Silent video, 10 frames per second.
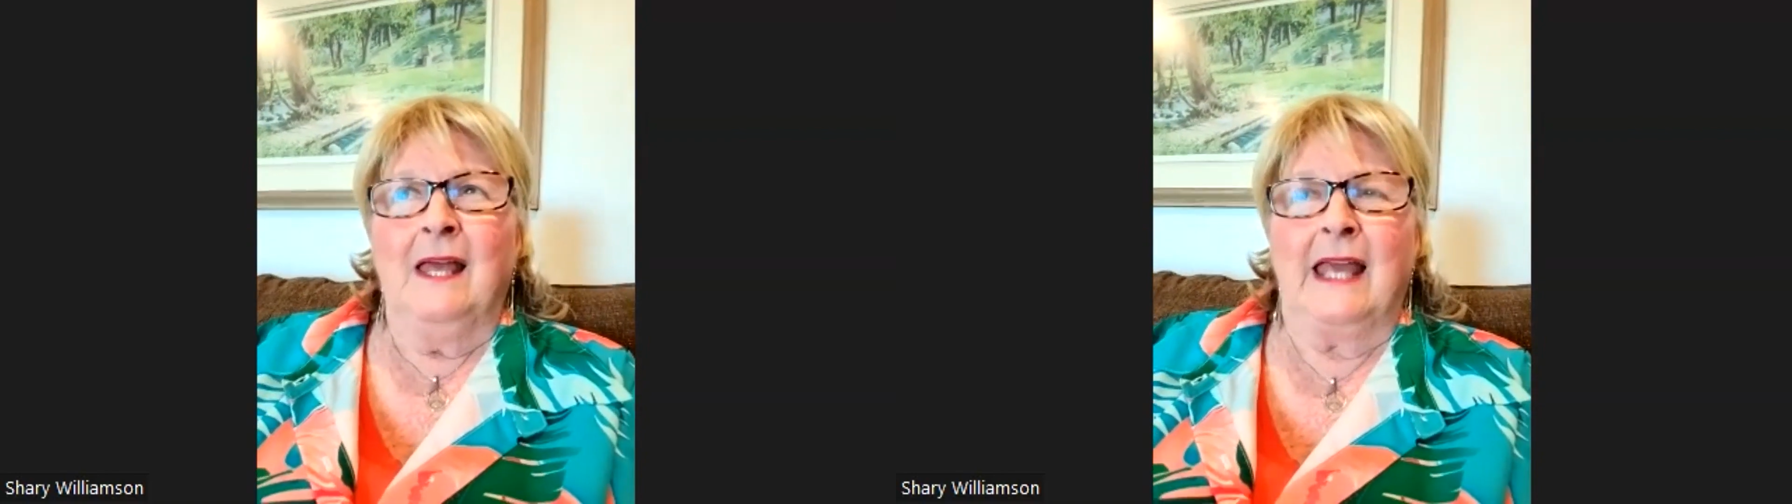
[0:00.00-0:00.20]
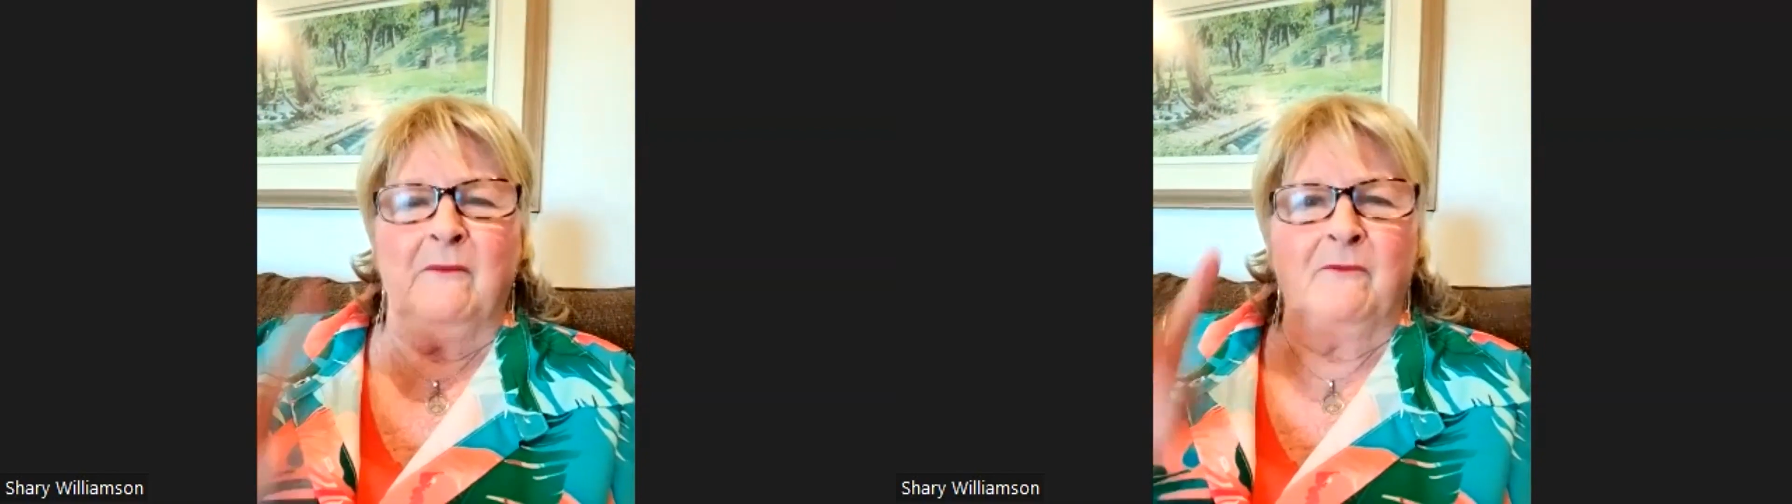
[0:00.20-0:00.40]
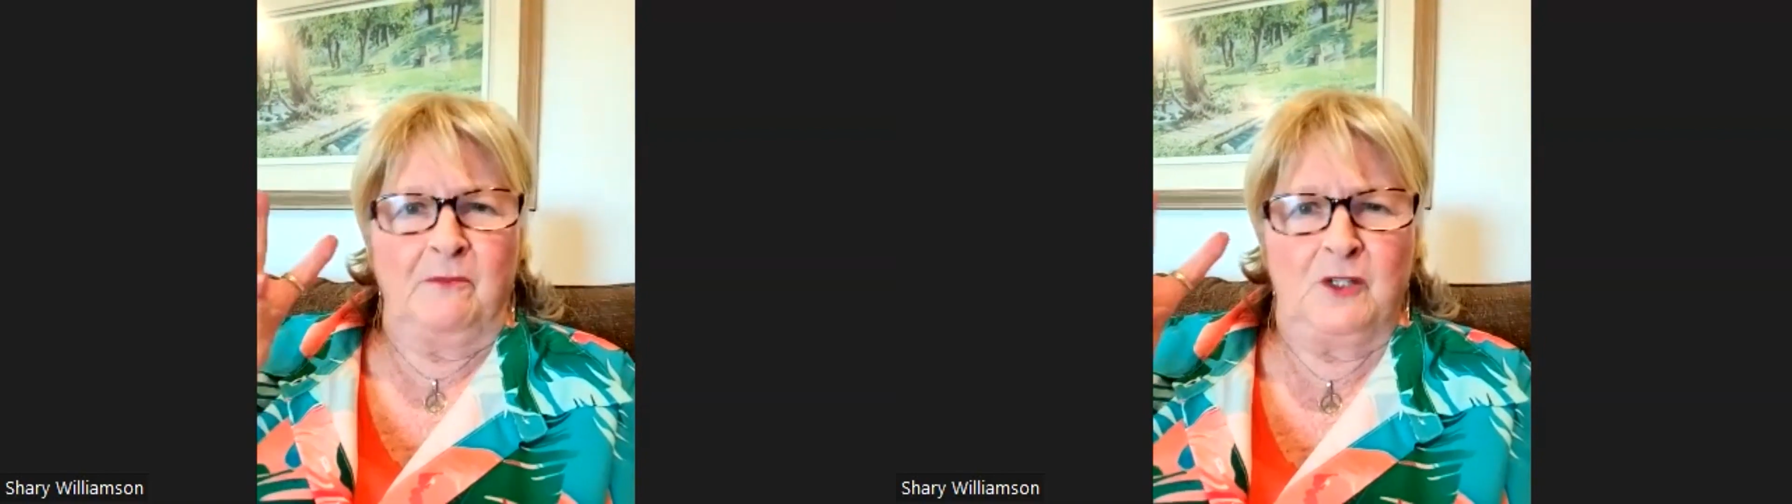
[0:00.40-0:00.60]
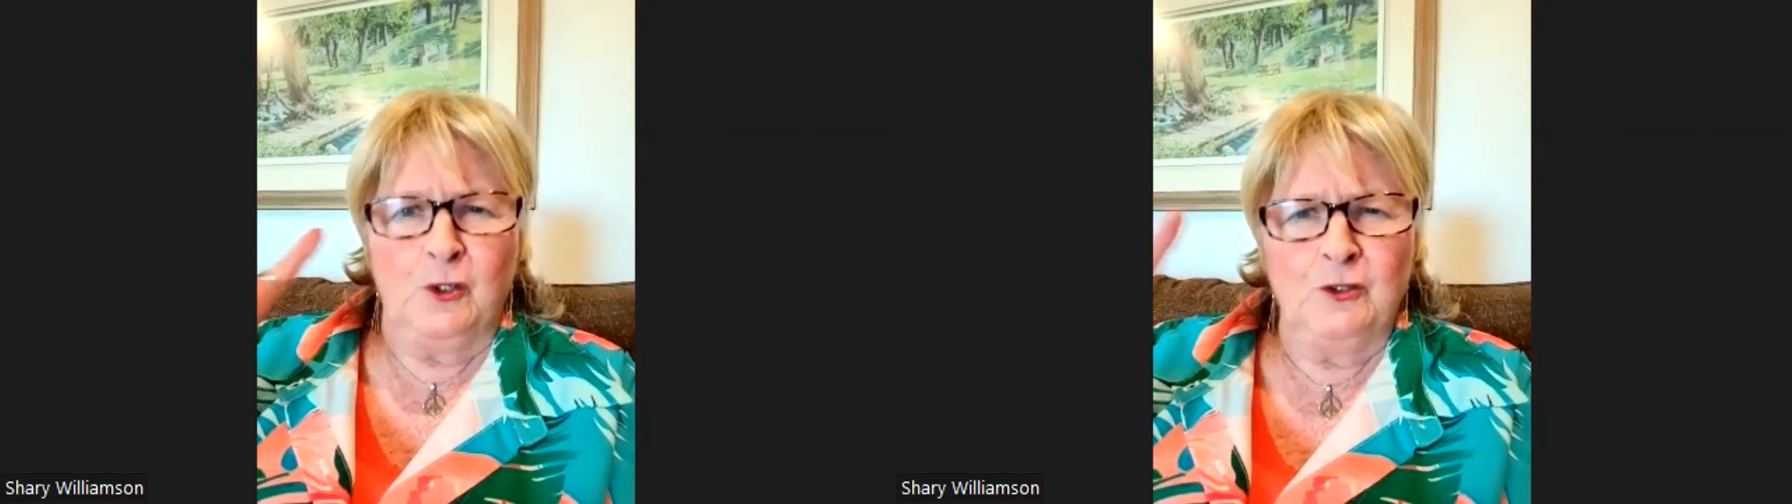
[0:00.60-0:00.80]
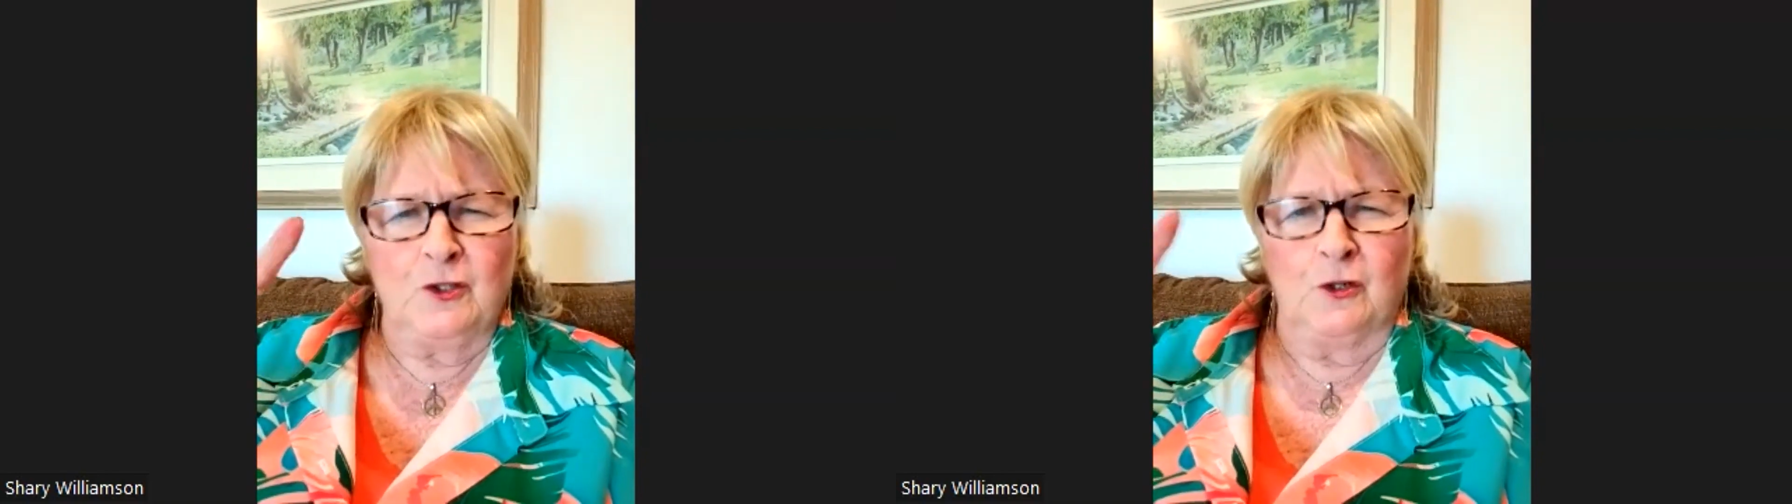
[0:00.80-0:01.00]
came from
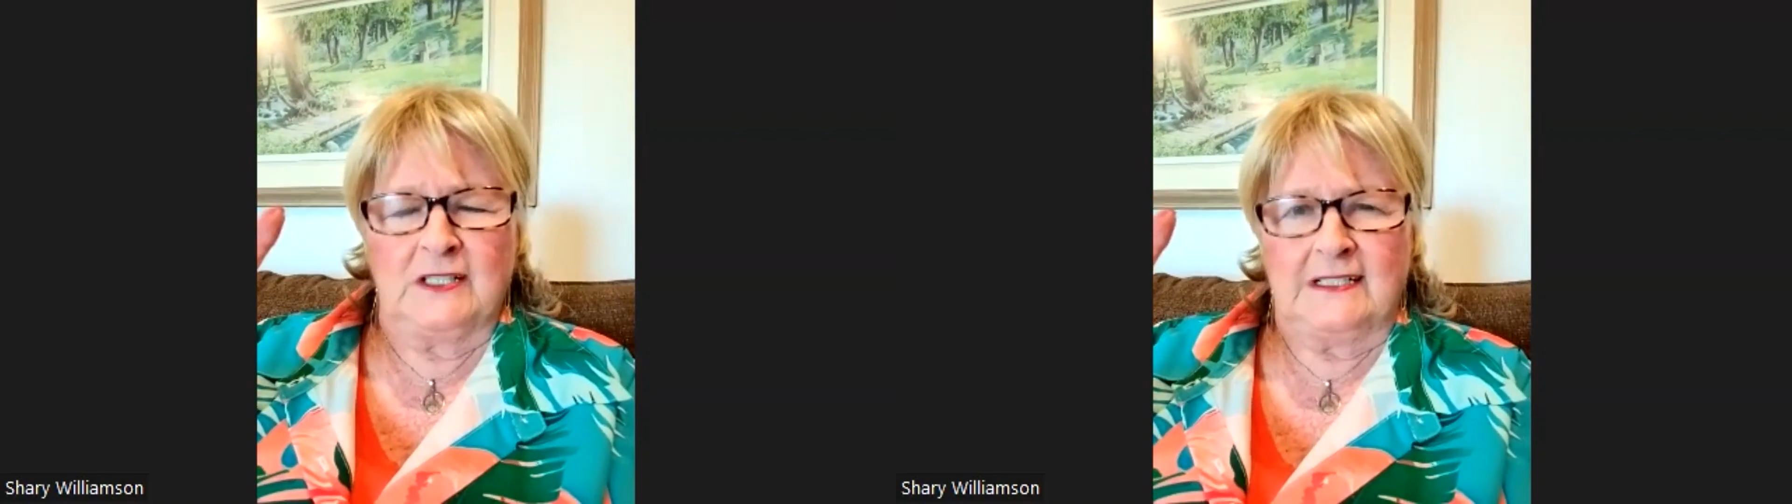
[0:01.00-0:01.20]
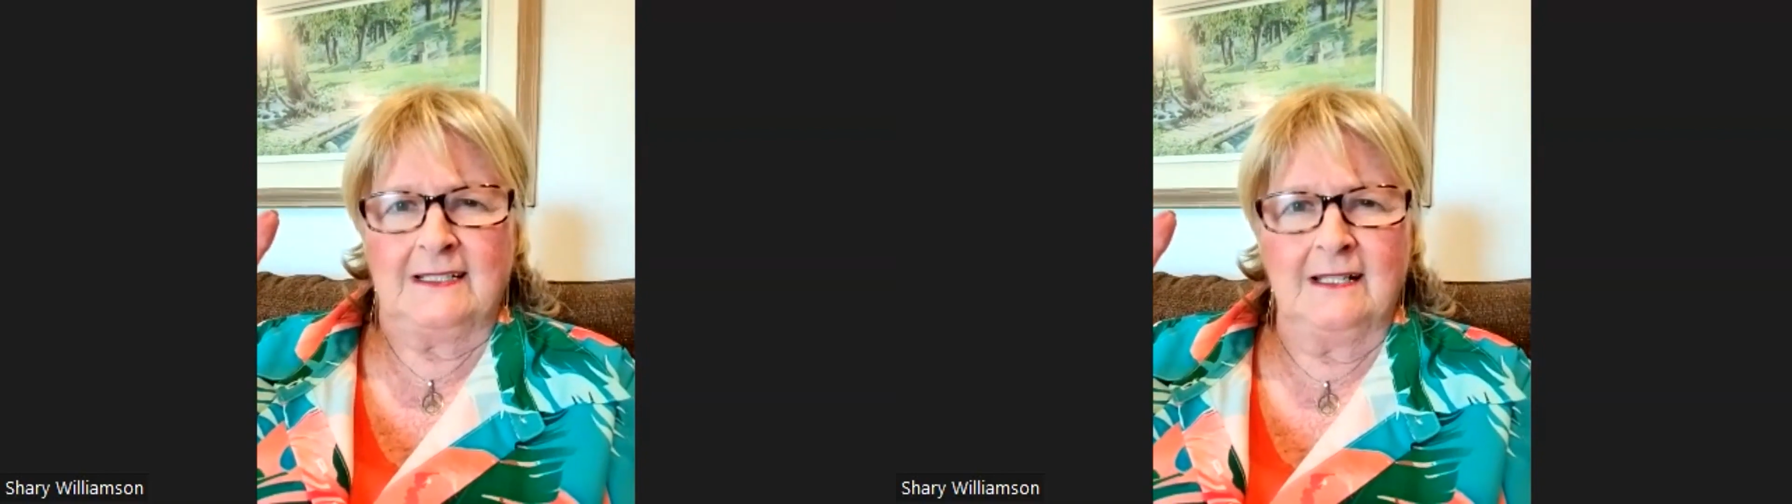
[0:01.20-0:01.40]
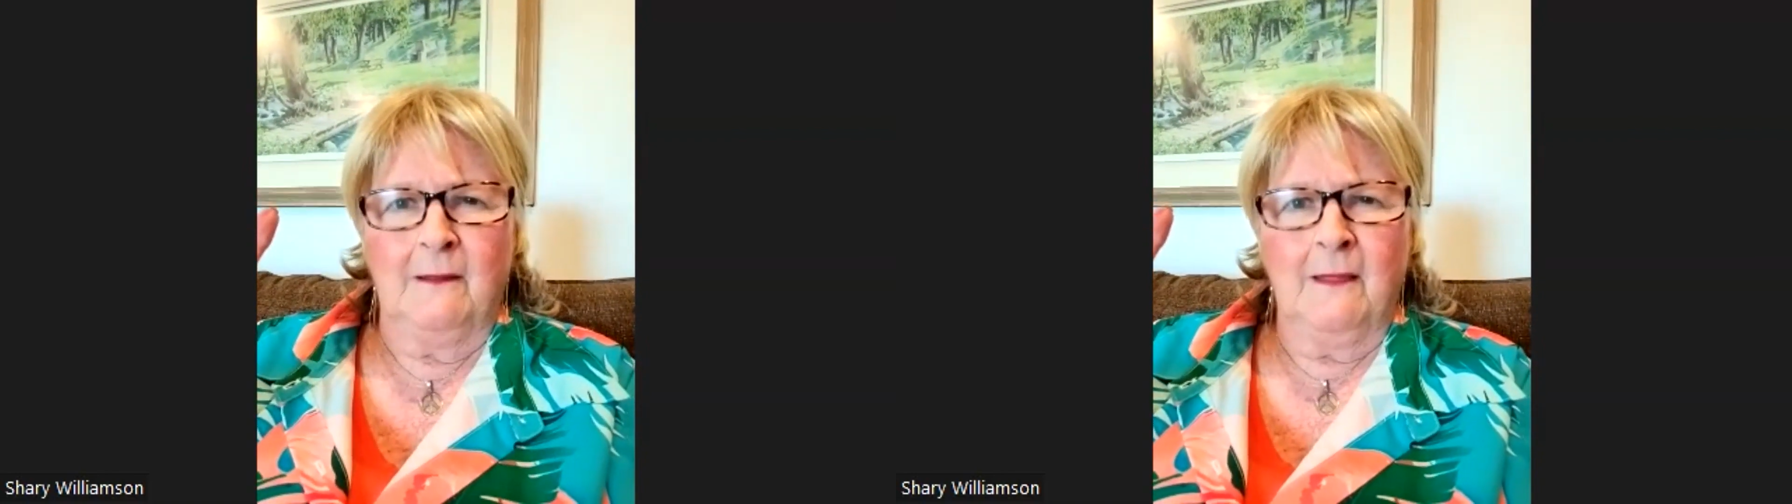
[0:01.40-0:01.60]
two sources.